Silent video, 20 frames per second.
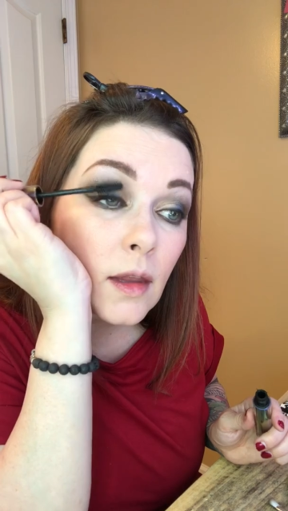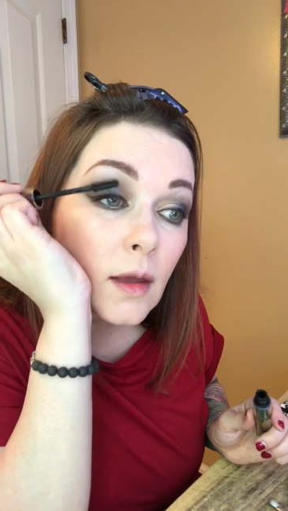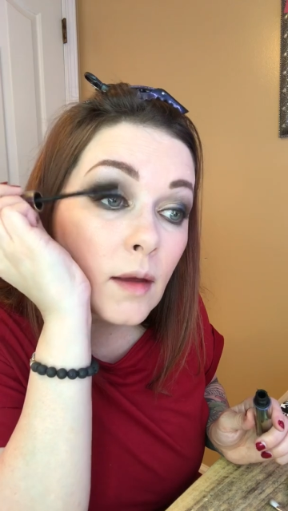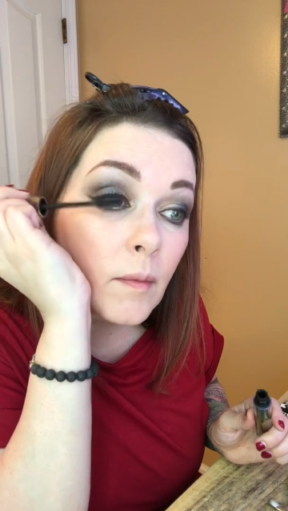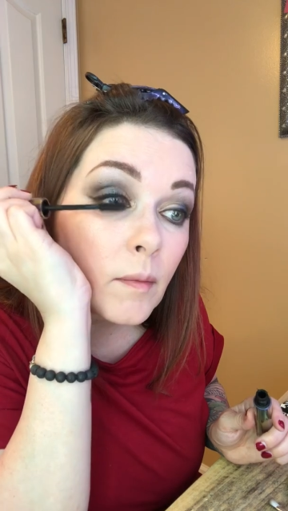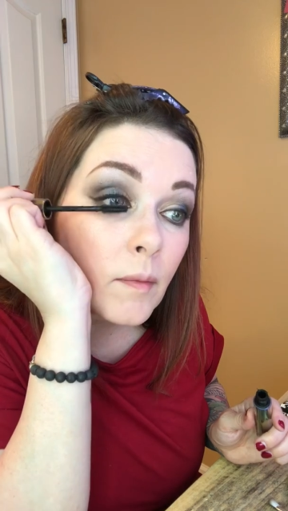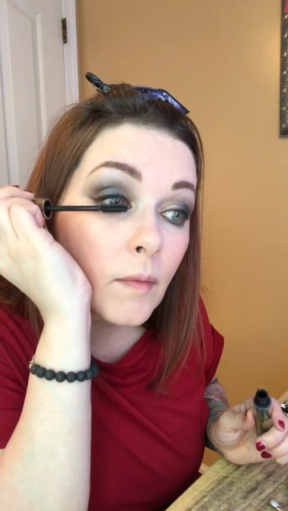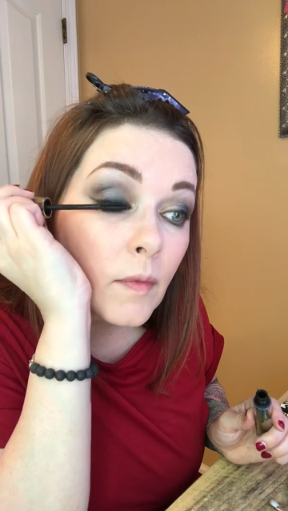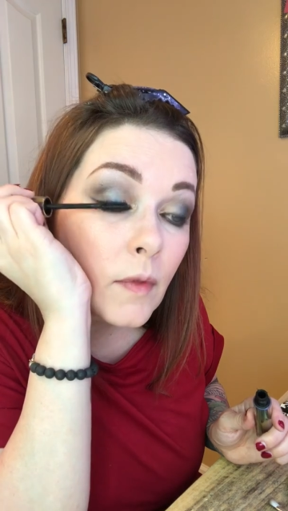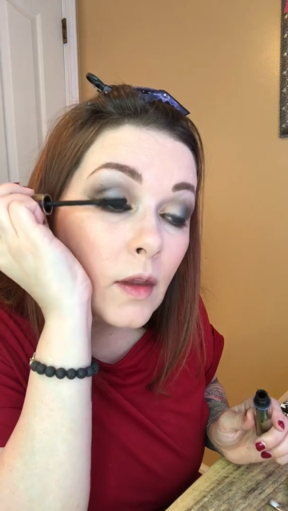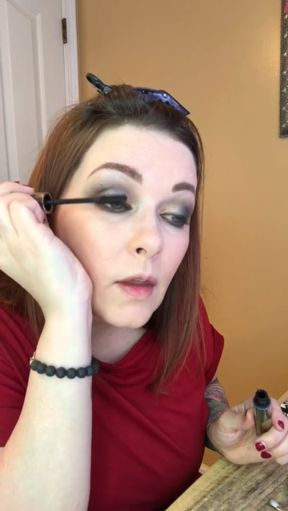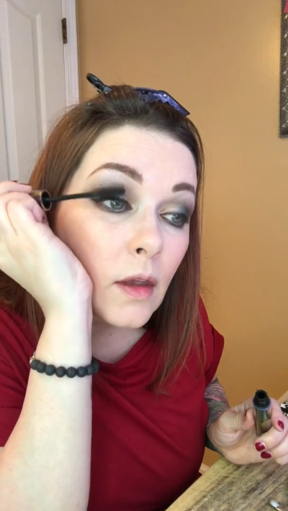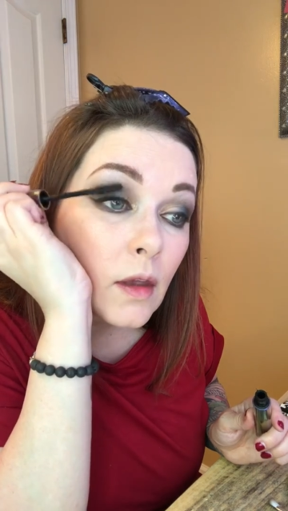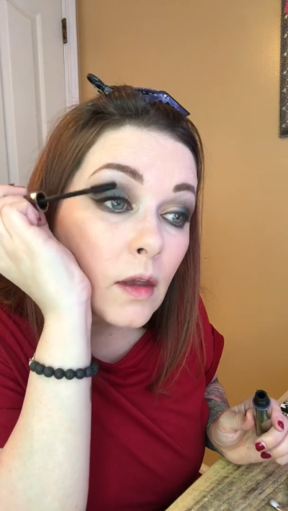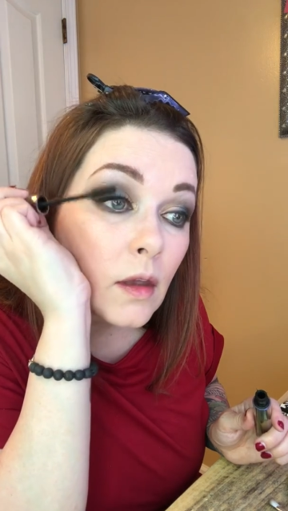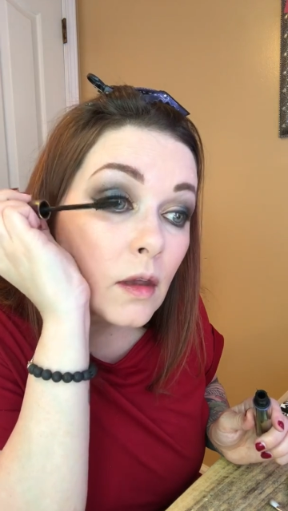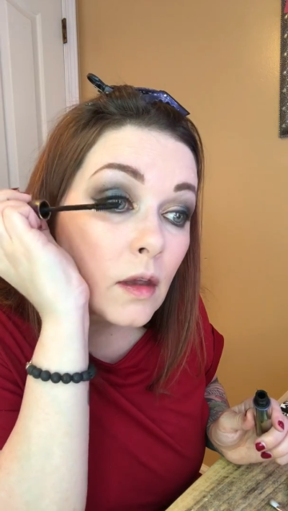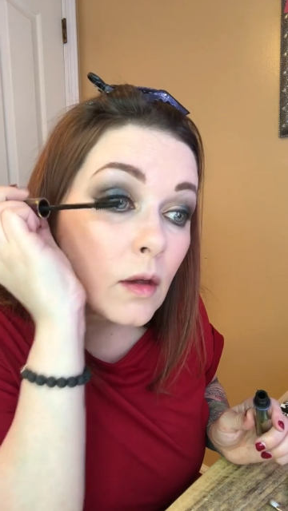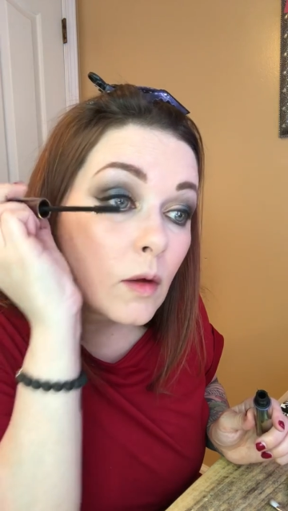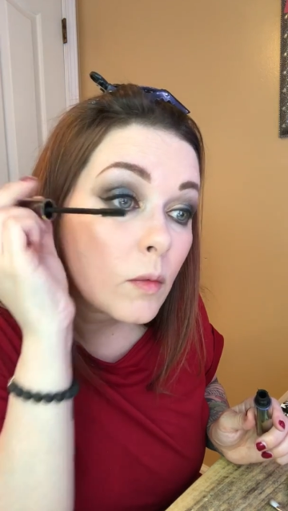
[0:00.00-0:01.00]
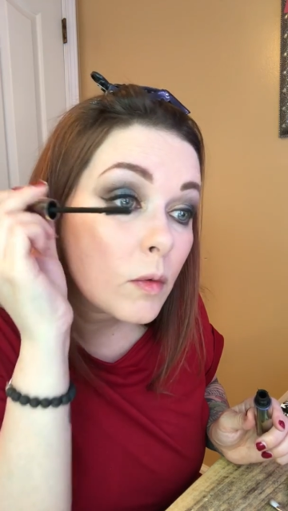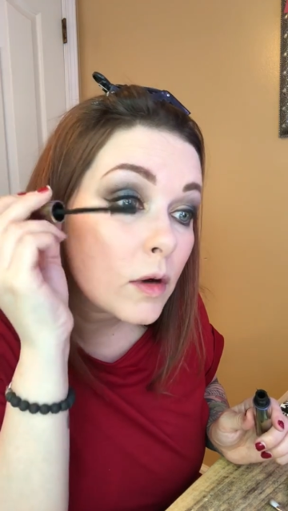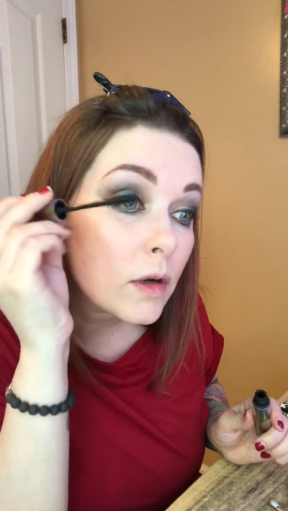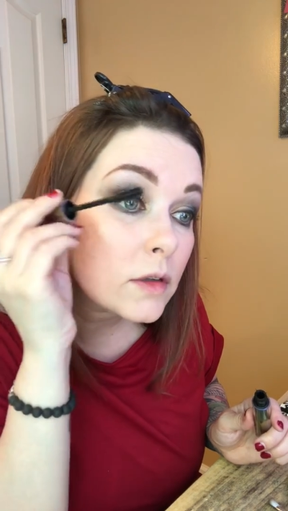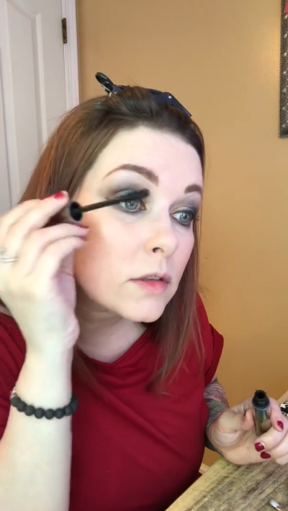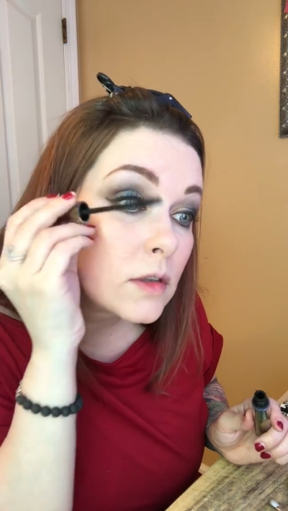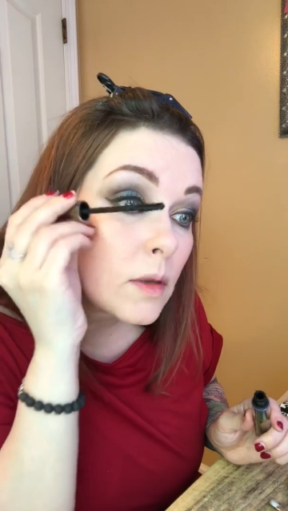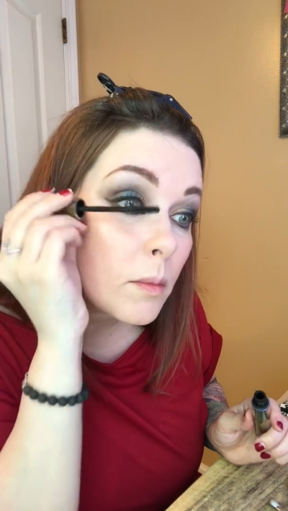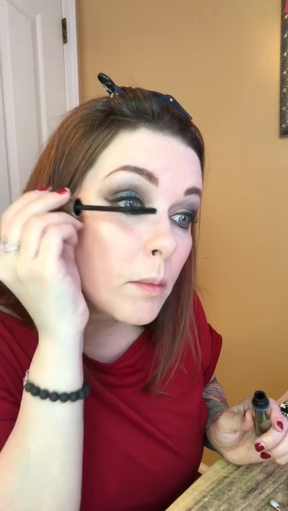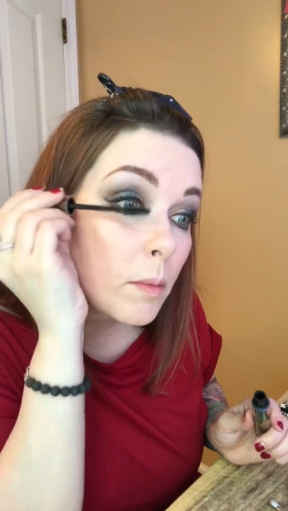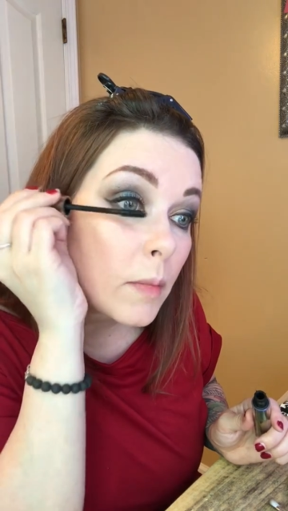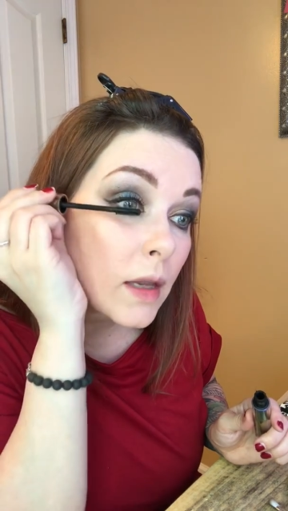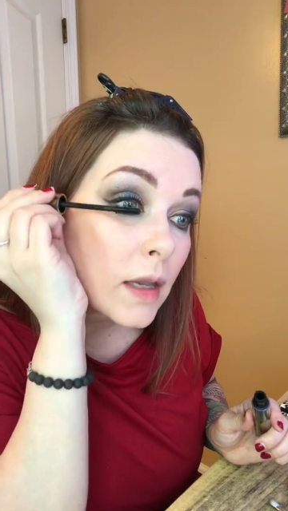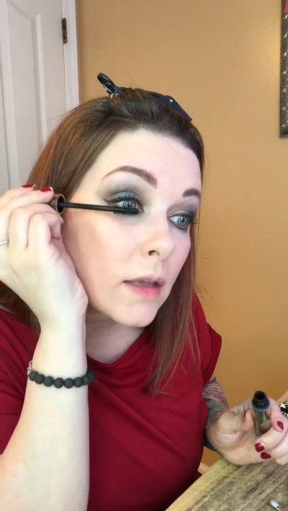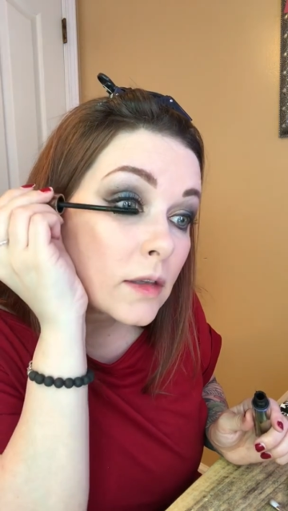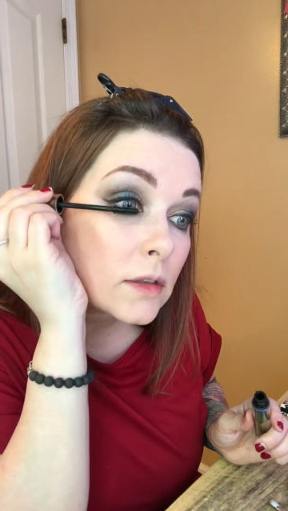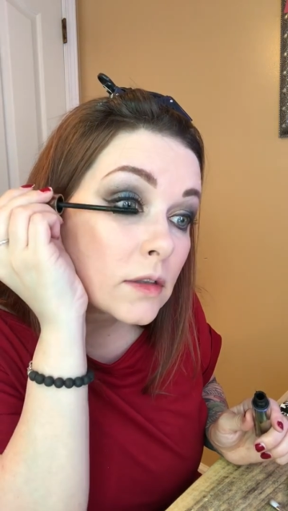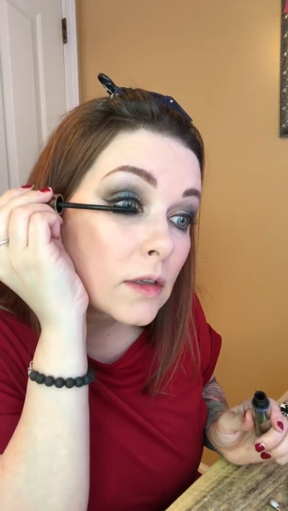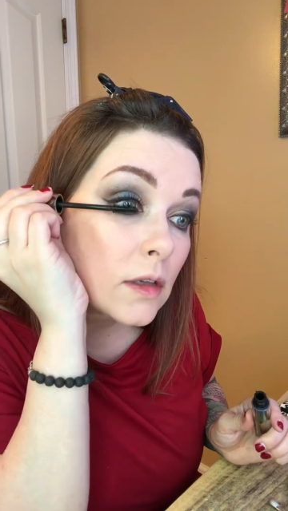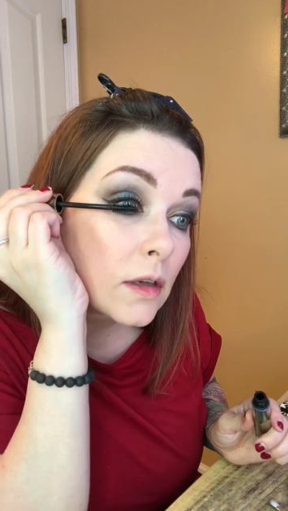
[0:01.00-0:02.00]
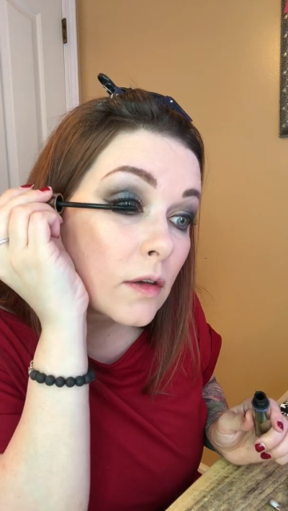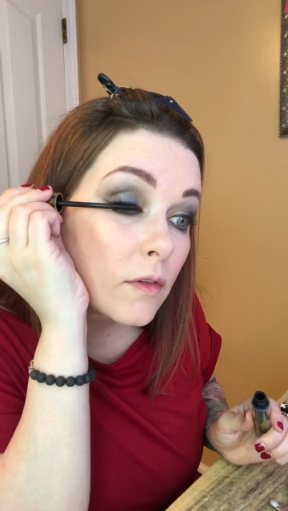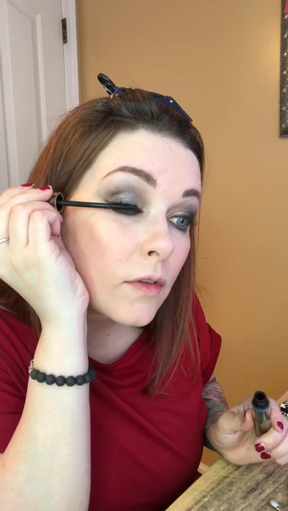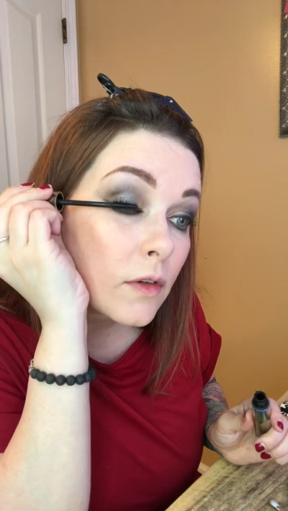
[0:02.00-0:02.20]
them. It works amazing